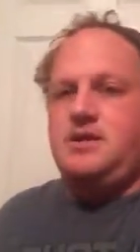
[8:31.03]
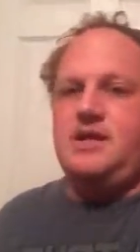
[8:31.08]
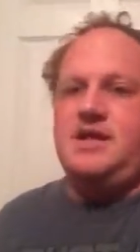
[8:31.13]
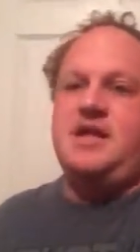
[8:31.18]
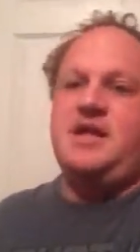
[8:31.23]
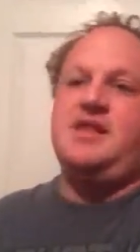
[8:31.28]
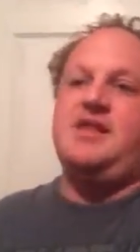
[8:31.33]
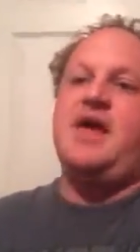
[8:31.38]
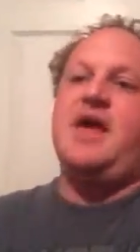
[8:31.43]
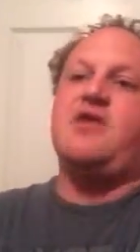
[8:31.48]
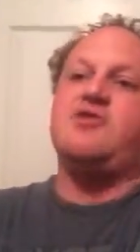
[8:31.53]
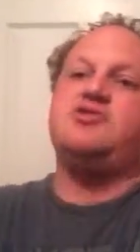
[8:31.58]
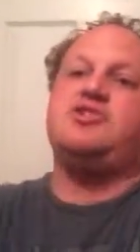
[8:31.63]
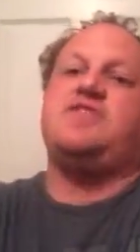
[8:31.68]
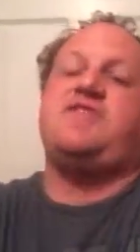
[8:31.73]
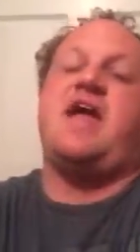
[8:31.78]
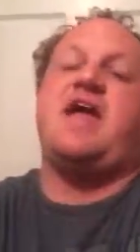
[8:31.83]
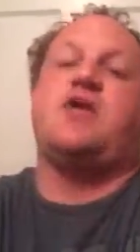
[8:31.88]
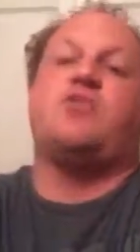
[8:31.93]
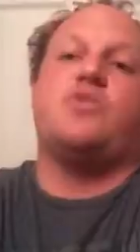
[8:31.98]
any letters
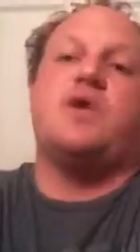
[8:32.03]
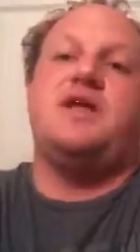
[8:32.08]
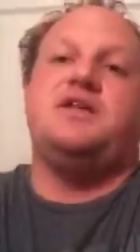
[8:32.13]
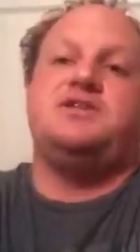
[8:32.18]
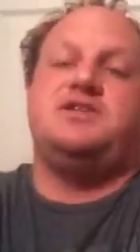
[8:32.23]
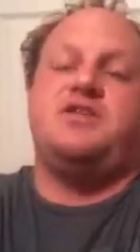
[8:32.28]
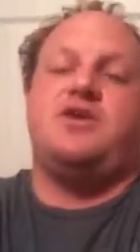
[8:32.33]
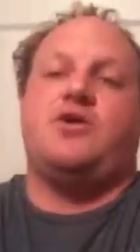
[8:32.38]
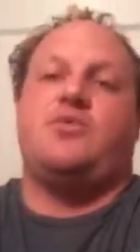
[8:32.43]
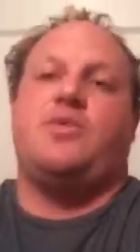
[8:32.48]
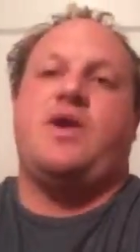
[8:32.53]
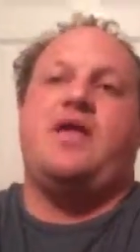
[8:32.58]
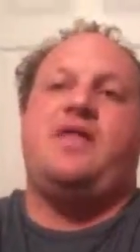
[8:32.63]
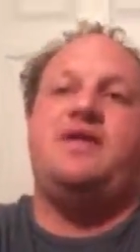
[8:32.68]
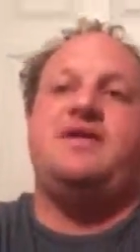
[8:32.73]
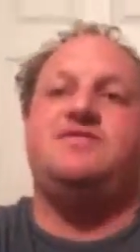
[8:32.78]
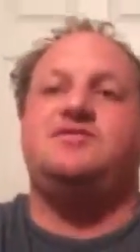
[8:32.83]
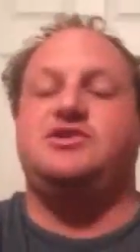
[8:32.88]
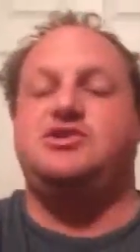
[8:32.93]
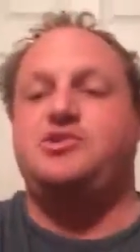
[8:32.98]
that they had written to their
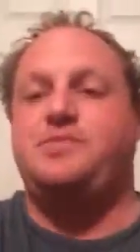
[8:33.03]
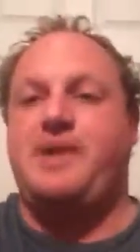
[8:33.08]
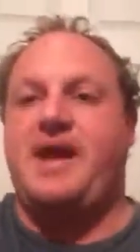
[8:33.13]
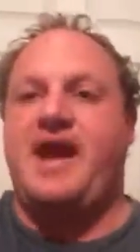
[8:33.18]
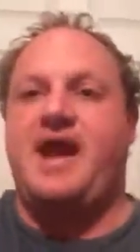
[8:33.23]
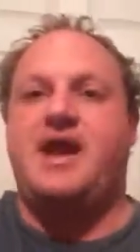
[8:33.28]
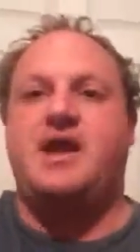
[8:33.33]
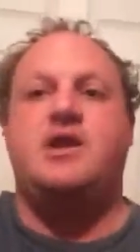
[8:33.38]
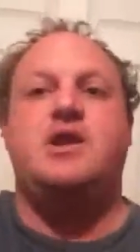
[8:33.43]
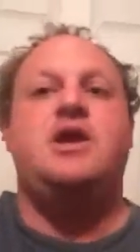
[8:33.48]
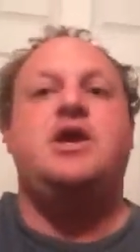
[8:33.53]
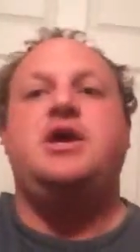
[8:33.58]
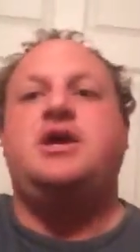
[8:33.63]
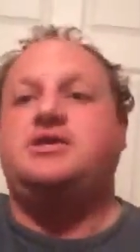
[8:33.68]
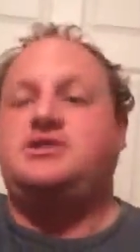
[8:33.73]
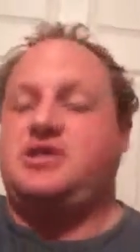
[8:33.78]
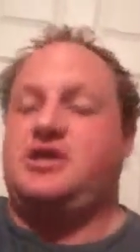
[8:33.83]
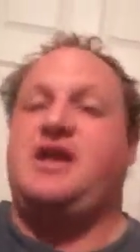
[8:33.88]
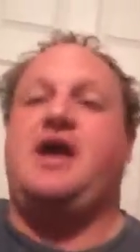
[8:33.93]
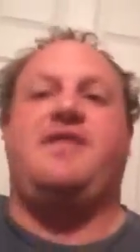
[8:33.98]
relatives in Japan.
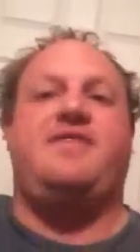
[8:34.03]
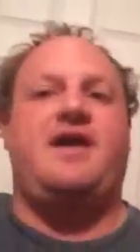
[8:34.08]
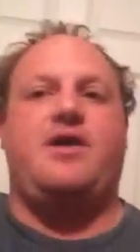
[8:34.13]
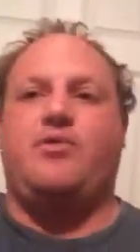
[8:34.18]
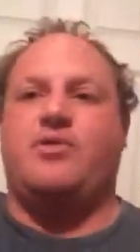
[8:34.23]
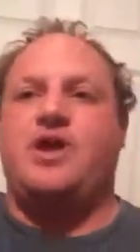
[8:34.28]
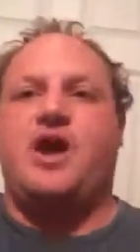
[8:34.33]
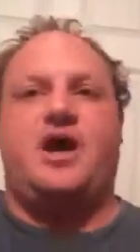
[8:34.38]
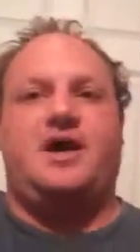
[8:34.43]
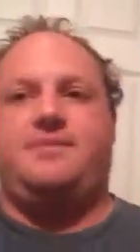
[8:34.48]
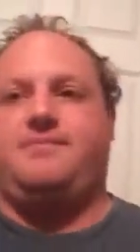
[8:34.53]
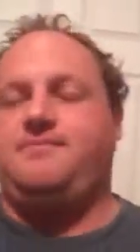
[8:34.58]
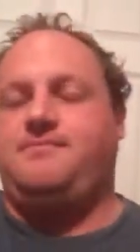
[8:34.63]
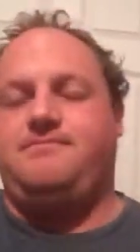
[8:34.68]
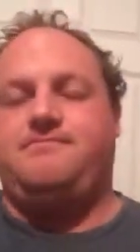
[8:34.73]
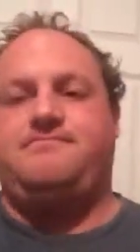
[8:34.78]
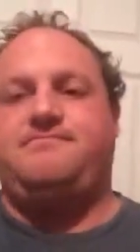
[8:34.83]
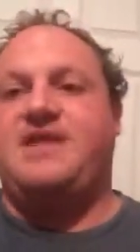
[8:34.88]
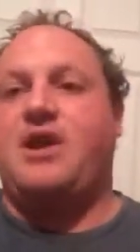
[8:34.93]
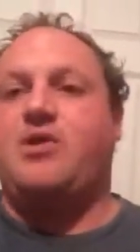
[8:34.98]
Turned out they were not
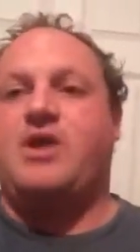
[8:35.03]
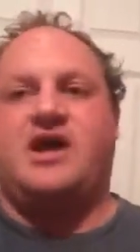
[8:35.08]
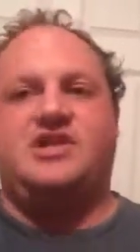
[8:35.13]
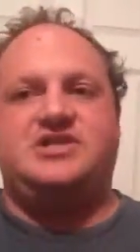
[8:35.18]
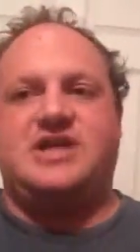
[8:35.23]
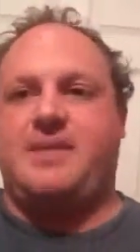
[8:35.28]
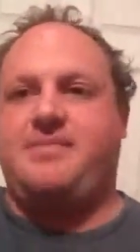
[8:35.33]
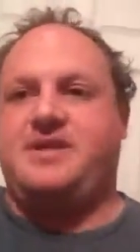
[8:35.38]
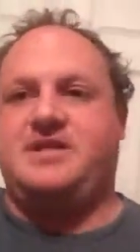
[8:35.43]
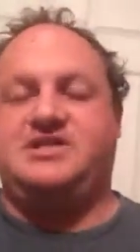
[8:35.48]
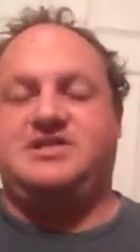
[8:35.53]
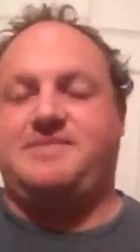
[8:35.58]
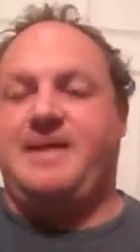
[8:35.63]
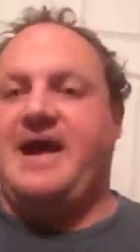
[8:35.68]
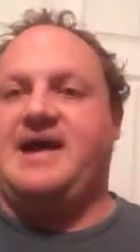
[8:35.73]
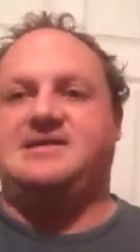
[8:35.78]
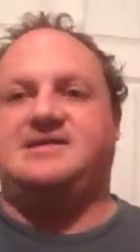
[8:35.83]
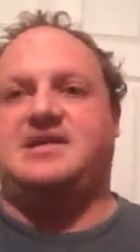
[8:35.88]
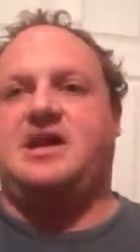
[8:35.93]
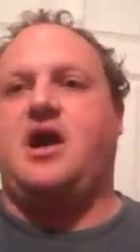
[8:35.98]
they're not Japanese
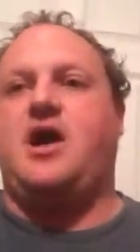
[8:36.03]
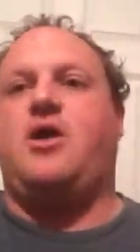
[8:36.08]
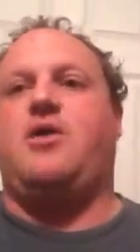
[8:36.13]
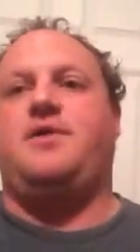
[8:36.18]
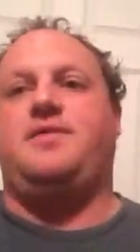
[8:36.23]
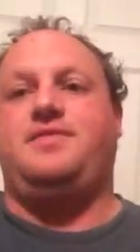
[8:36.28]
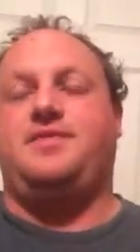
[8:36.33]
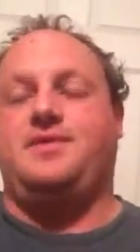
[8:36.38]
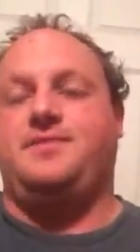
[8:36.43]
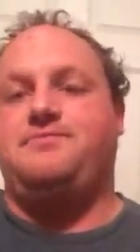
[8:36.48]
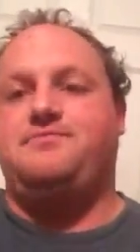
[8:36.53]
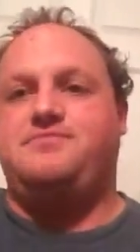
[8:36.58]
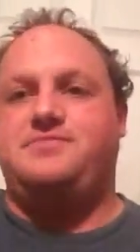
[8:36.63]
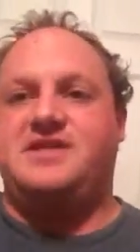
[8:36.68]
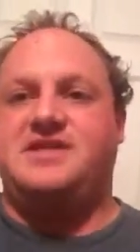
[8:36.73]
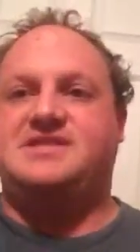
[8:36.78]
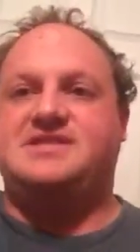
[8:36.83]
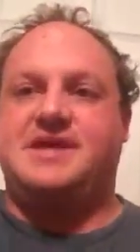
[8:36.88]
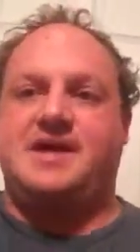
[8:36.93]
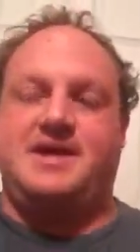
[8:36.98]
spies at all, and the
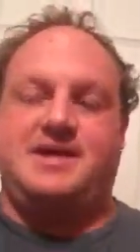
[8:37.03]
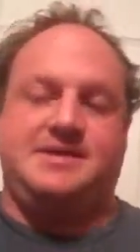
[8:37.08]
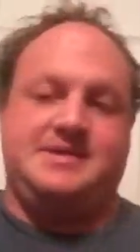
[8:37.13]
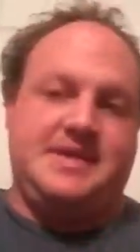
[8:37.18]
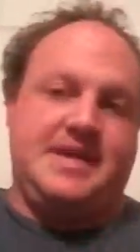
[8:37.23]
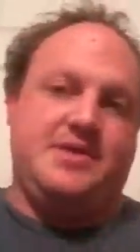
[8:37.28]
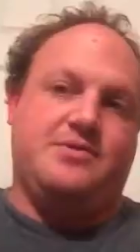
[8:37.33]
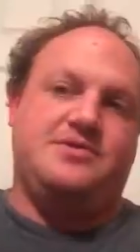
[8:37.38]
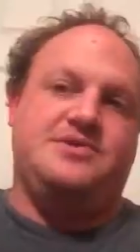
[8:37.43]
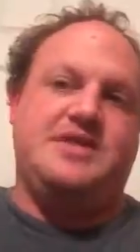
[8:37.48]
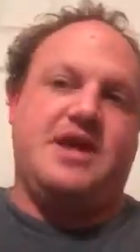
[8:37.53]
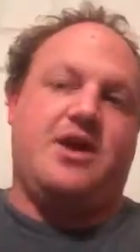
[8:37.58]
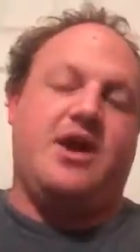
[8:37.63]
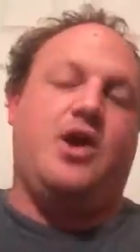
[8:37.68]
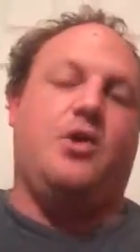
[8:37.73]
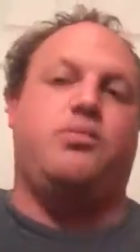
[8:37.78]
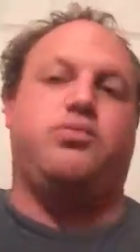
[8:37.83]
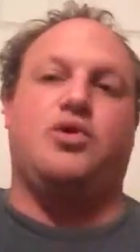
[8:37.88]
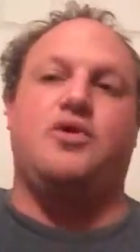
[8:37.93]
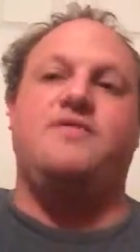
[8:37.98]
Nisei linguists there
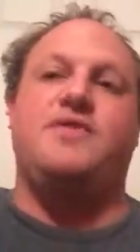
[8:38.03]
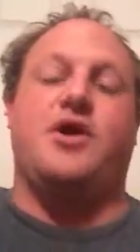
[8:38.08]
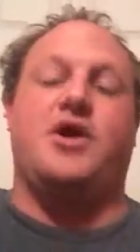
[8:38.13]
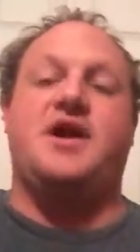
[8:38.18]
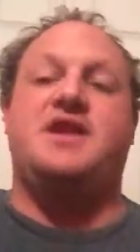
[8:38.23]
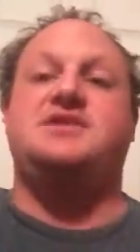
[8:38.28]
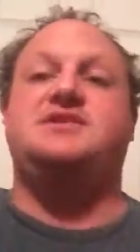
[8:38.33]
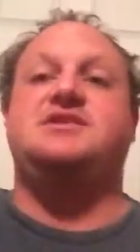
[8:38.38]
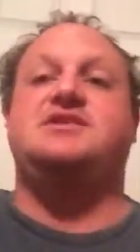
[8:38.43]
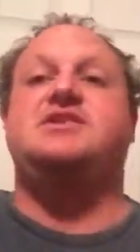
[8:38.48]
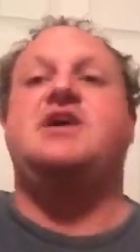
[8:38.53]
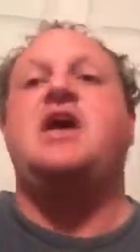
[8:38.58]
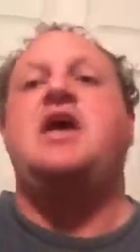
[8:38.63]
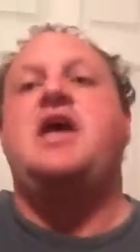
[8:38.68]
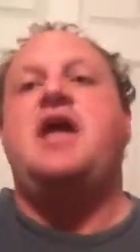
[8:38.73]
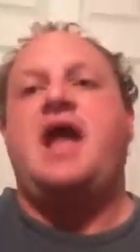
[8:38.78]
helped prove their innocence.